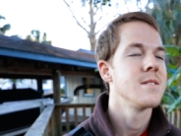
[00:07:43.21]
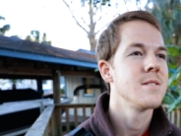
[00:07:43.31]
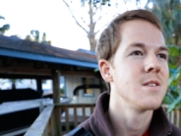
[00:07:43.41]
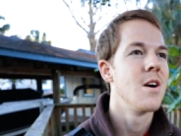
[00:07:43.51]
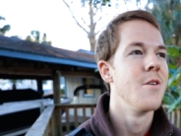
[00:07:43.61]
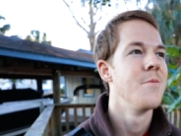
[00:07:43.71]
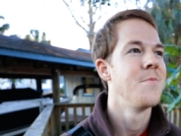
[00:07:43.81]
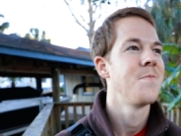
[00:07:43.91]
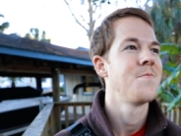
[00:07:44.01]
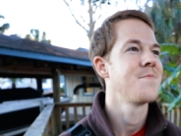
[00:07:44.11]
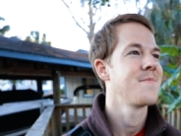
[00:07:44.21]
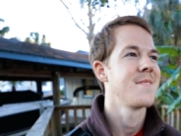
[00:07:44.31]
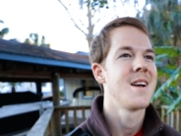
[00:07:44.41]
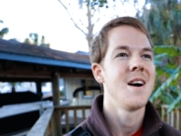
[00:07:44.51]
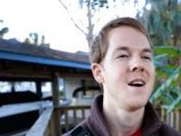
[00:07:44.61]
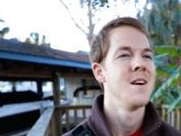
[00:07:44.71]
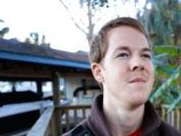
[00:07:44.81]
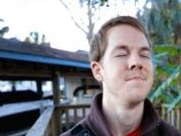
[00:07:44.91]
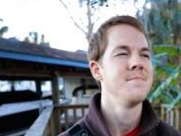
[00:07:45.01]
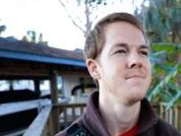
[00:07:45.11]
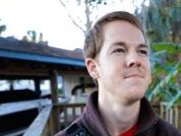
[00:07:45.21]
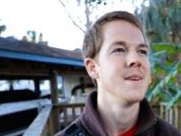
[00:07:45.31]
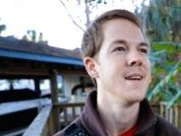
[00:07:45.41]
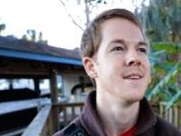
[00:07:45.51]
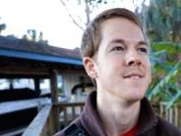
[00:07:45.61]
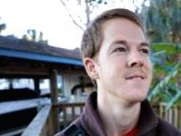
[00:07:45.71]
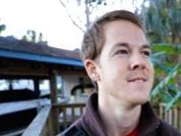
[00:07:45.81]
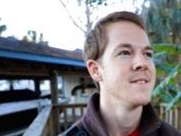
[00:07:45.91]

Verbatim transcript: So. Wow. I, um, man.